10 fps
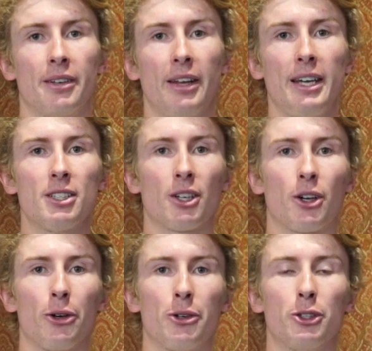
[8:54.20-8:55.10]
These
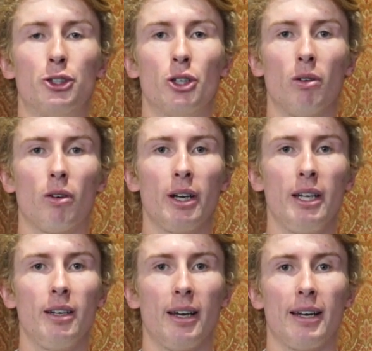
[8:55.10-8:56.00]
include
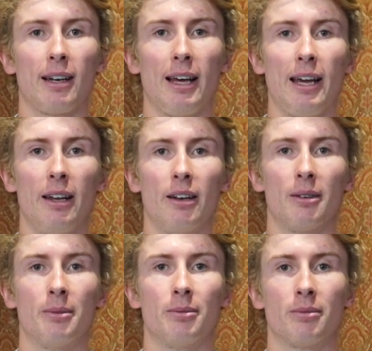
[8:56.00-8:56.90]
jewellery and land.
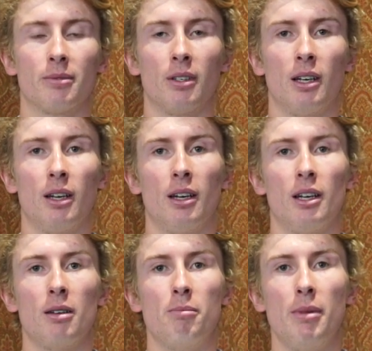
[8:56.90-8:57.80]

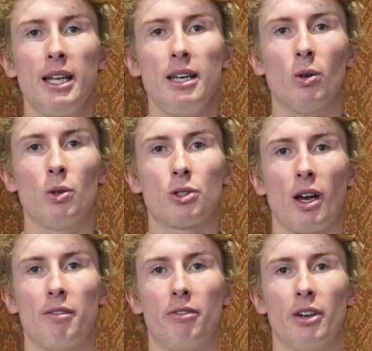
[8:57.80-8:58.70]
Many also
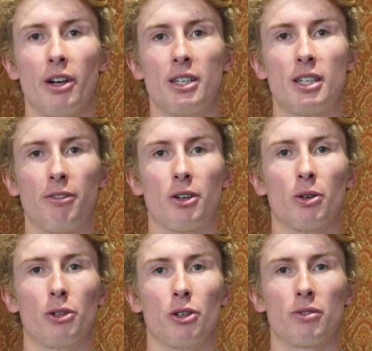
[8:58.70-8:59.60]
have a very
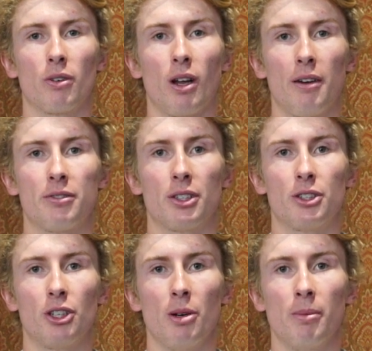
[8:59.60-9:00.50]
difficult useful life to
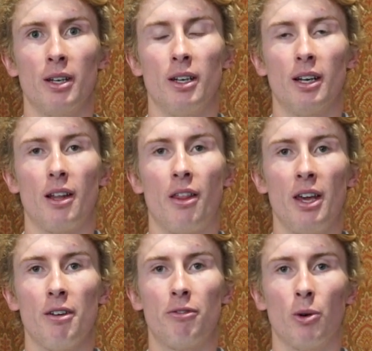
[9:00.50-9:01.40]
determine,
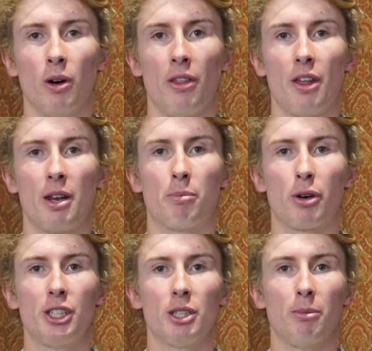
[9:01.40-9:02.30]
therefore the
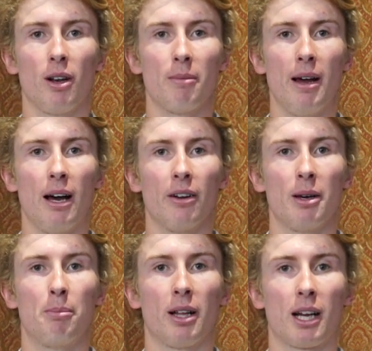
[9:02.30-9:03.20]
depreciable
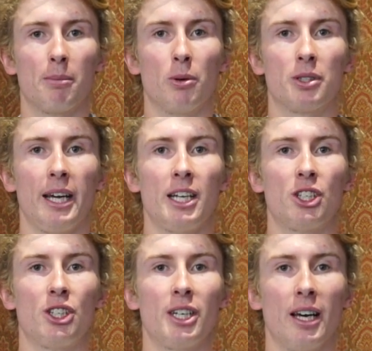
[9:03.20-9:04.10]
amount applicable to
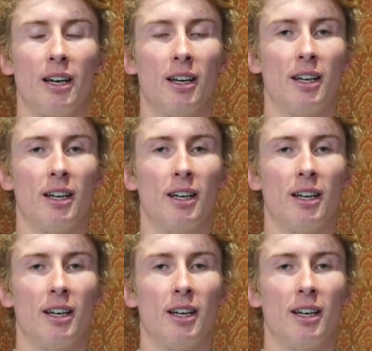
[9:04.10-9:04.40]
each year